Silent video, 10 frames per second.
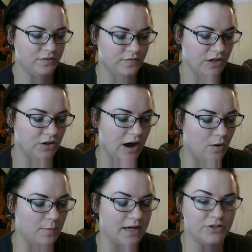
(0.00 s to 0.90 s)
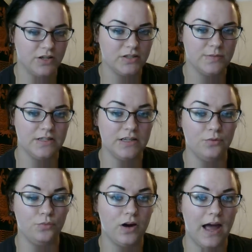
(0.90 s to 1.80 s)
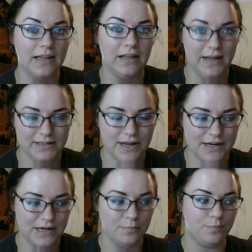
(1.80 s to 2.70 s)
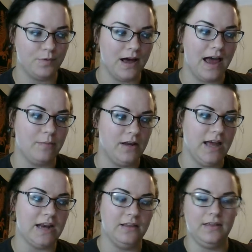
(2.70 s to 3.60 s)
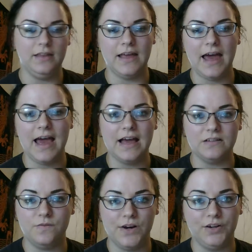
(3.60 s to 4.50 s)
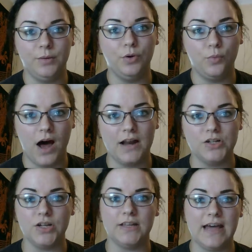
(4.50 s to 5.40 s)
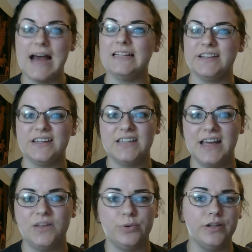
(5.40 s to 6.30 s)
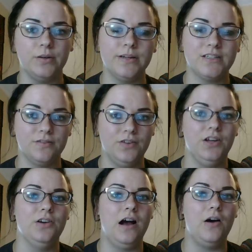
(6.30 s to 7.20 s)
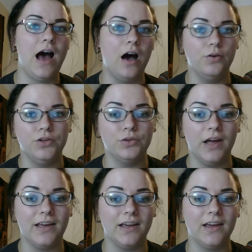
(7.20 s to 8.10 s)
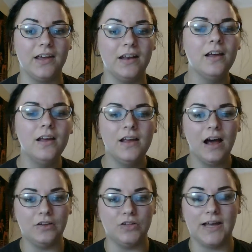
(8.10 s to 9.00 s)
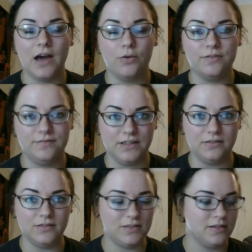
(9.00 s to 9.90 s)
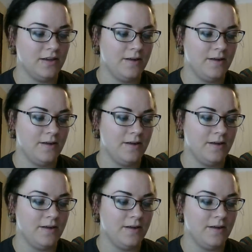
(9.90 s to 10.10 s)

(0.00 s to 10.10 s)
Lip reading: figure out my adjustments and what I liked on it, but I mean, anything that has variable wattage like that, it's going to take you a little bit to figure out how you like it and how you like how it feels.